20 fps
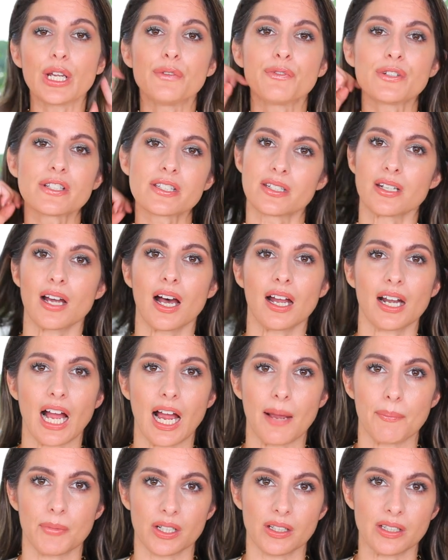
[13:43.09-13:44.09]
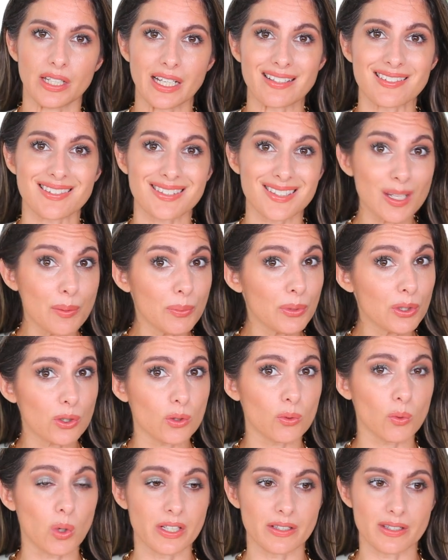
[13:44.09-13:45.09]
If it's not, I'm gonna link similar
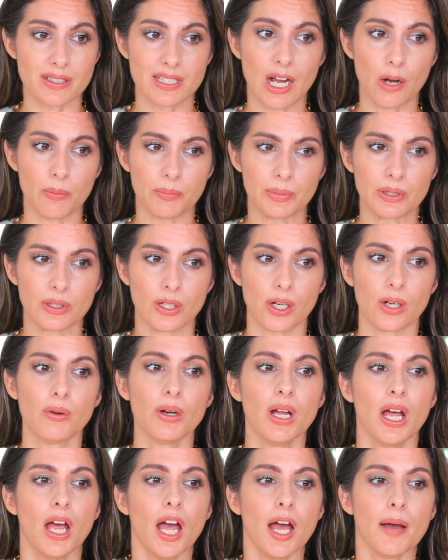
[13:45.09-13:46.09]
ones down below,